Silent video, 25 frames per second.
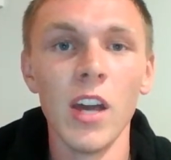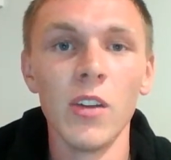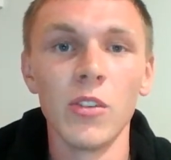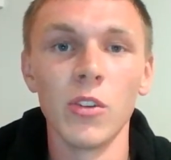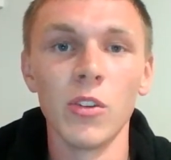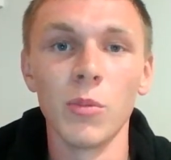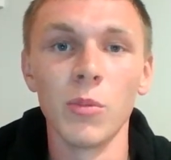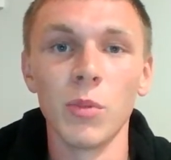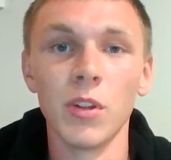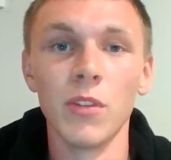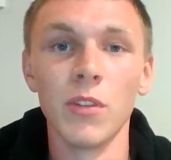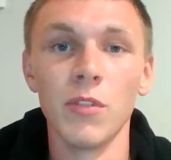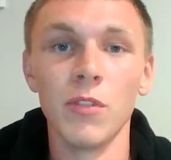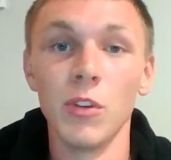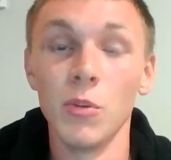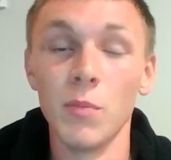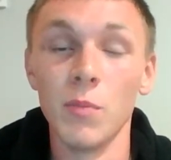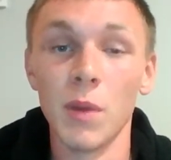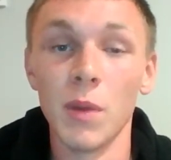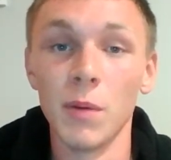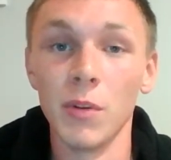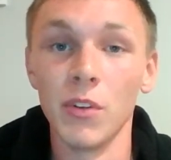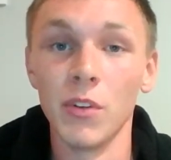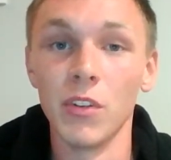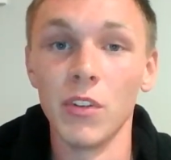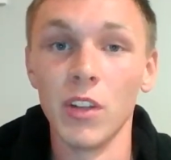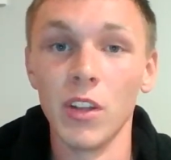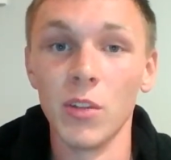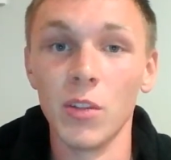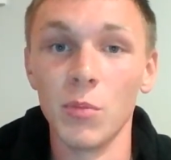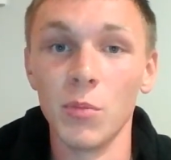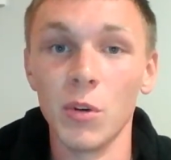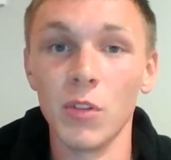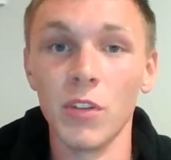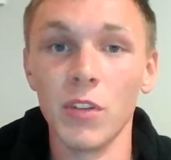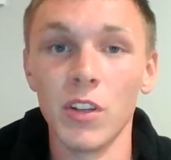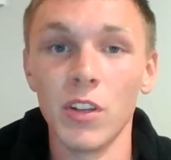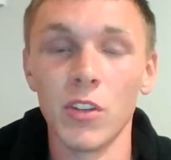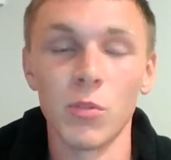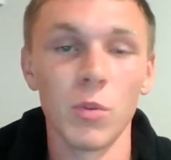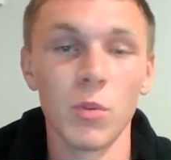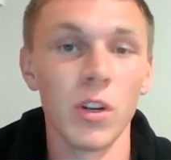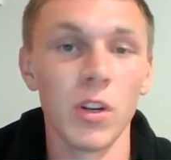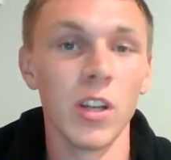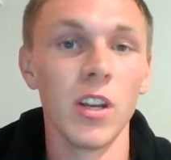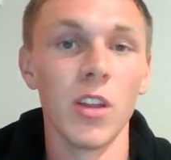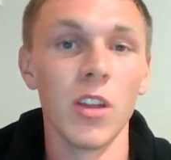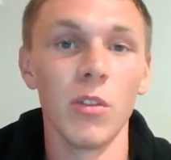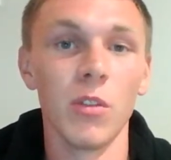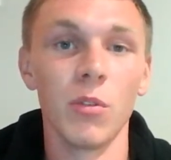Simply if you maybe seen the movie, just
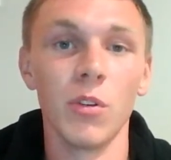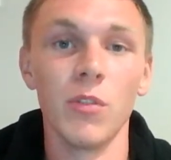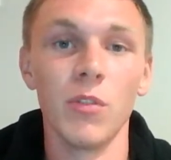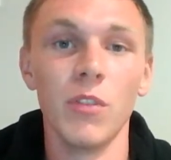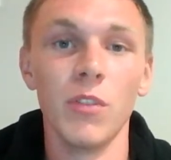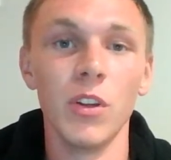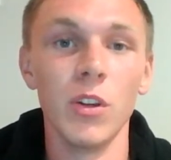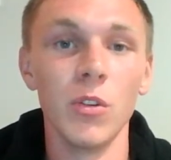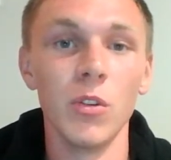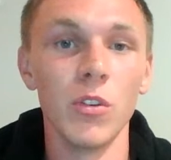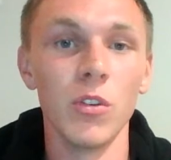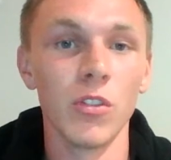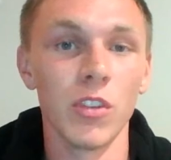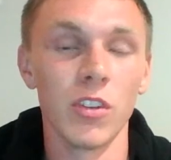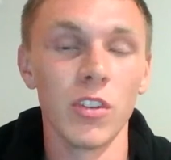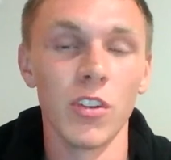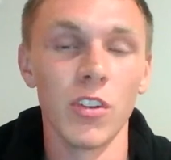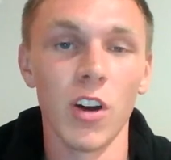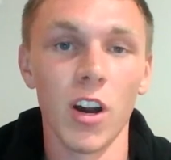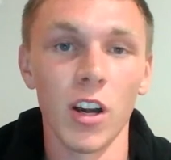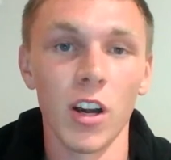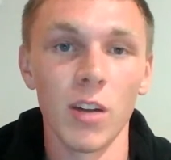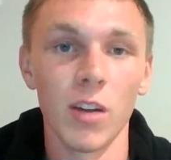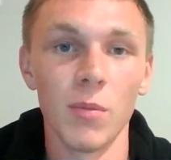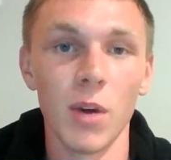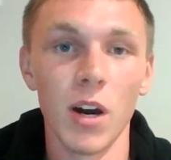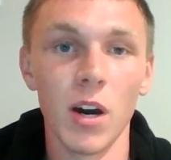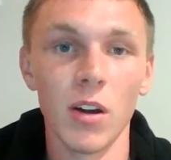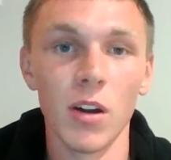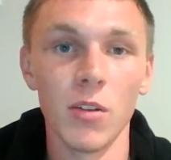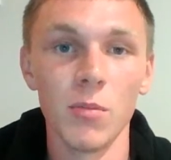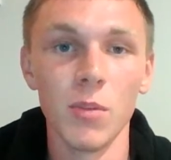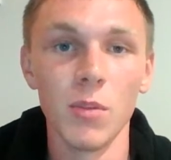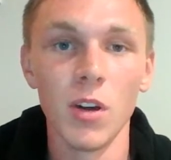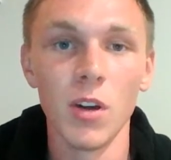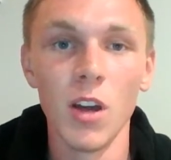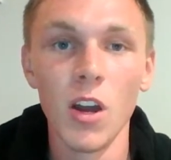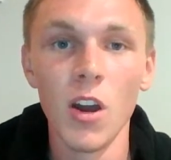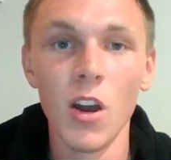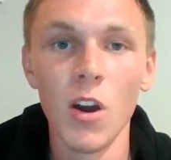want another review just to talk about them,